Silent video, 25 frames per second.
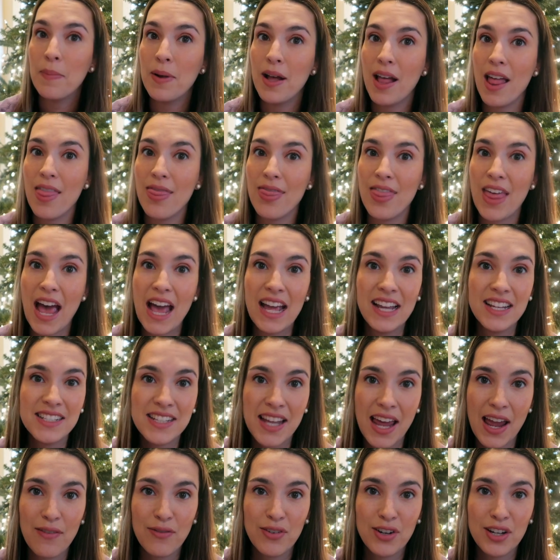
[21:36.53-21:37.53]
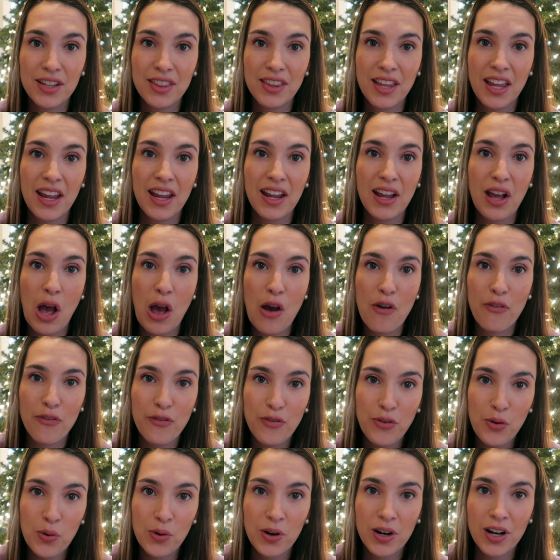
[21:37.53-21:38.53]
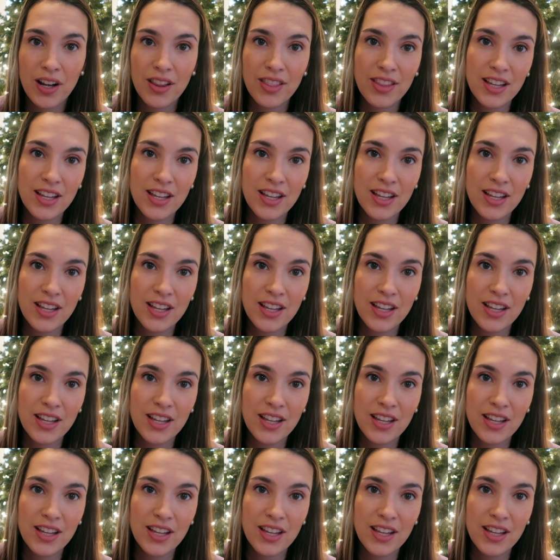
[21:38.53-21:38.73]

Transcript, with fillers: But that is everything for